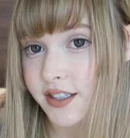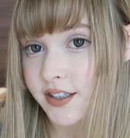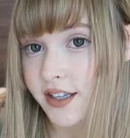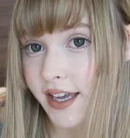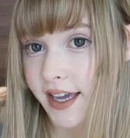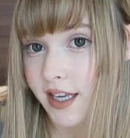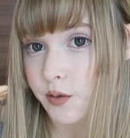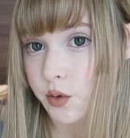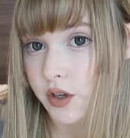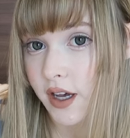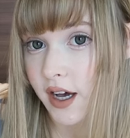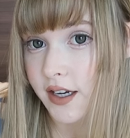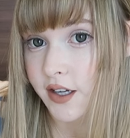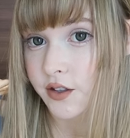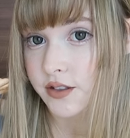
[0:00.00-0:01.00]
little animal
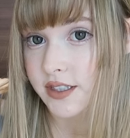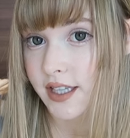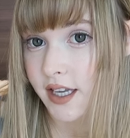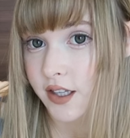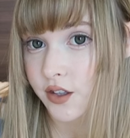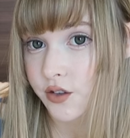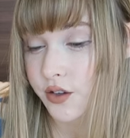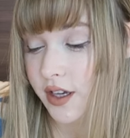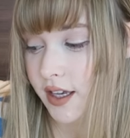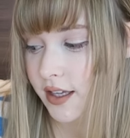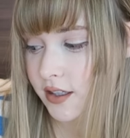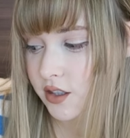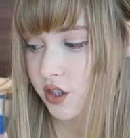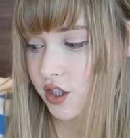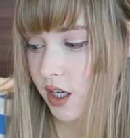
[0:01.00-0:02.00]
cutouts that you
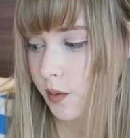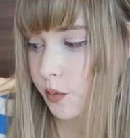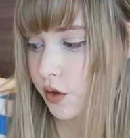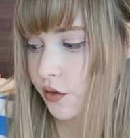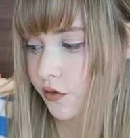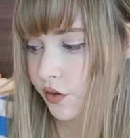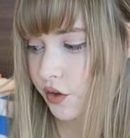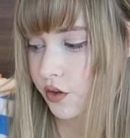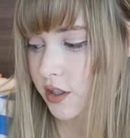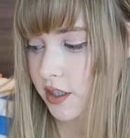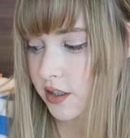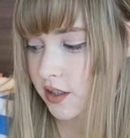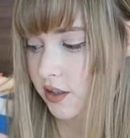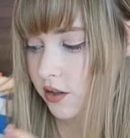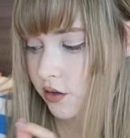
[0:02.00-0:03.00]
can shape your food
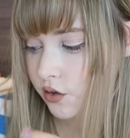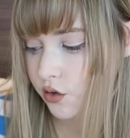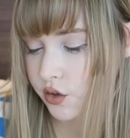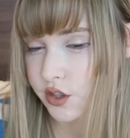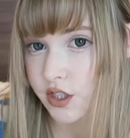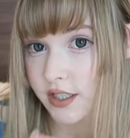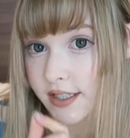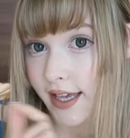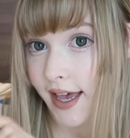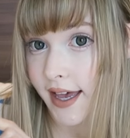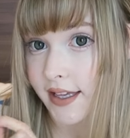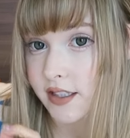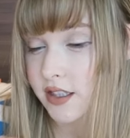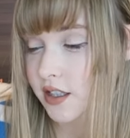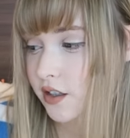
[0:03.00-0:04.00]
into or just
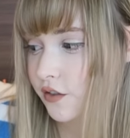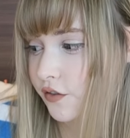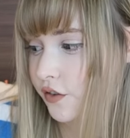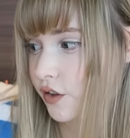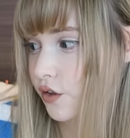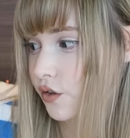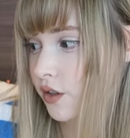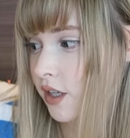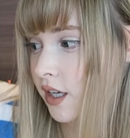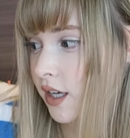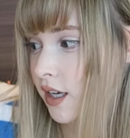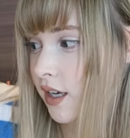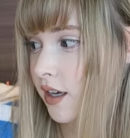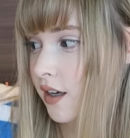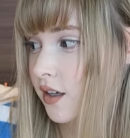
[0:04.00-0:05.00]
add to the food.
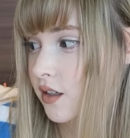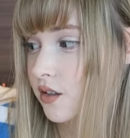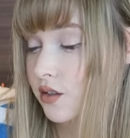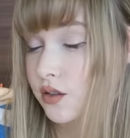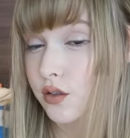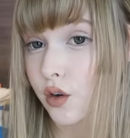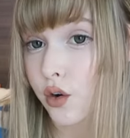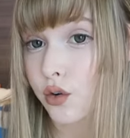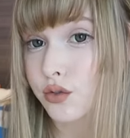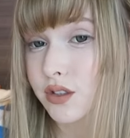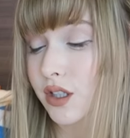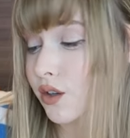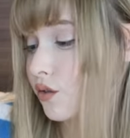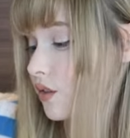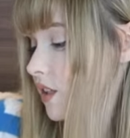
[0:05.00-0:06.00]
So,
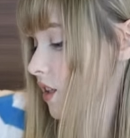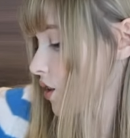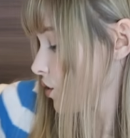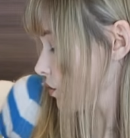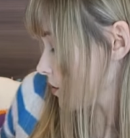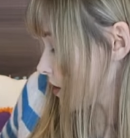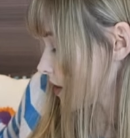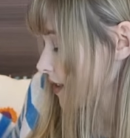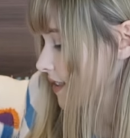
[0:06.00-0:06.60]
so cute.